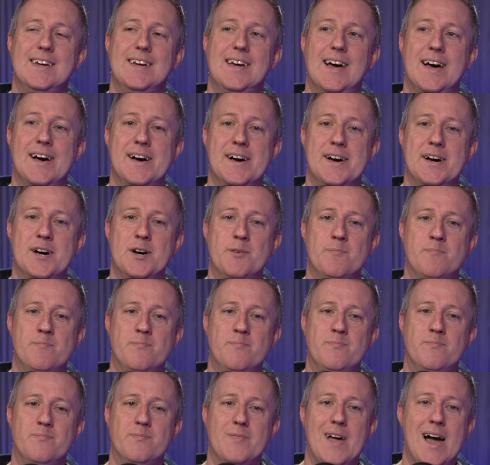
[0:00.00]

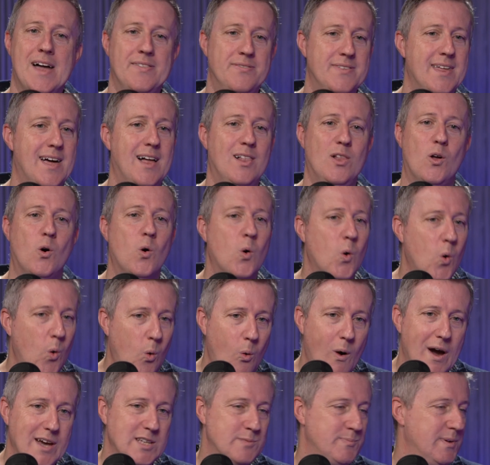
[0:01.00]
And there'll
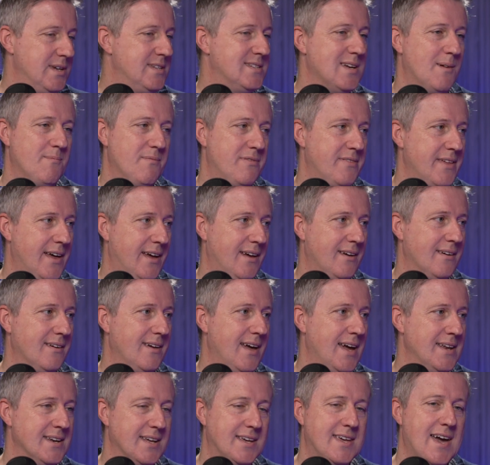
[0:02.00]
always be something
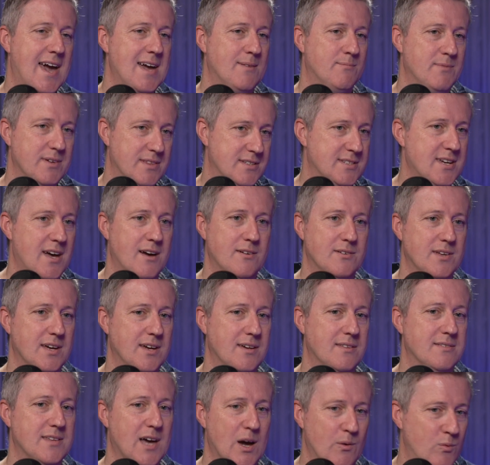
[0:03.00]
in a game with
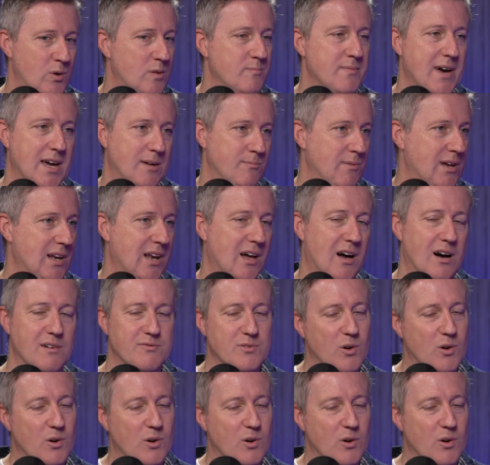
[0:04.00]
Tony that will make me laugh.